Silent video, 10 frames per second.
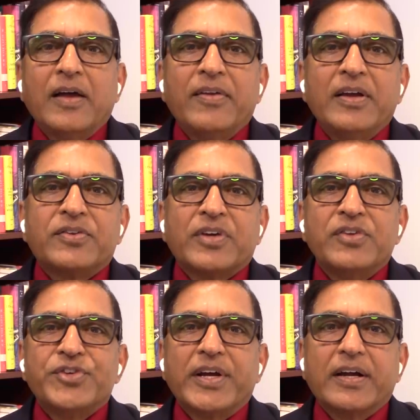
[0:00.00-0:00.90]
there is
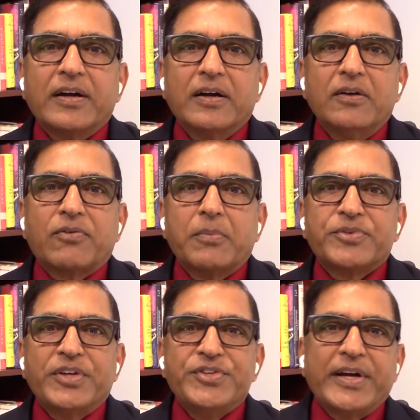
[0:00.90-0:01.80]
Sanjay Gangal from
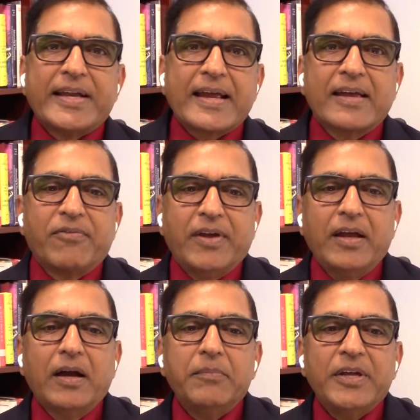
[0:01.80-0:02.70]
Sanjay Tech Cafe. I'm
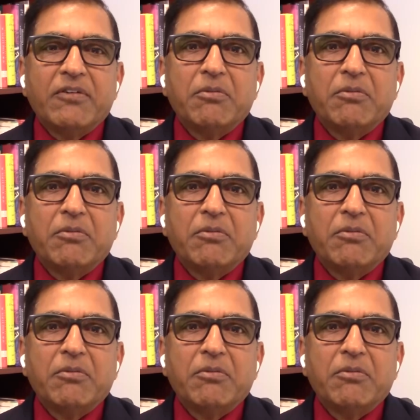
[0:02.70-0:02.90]
here with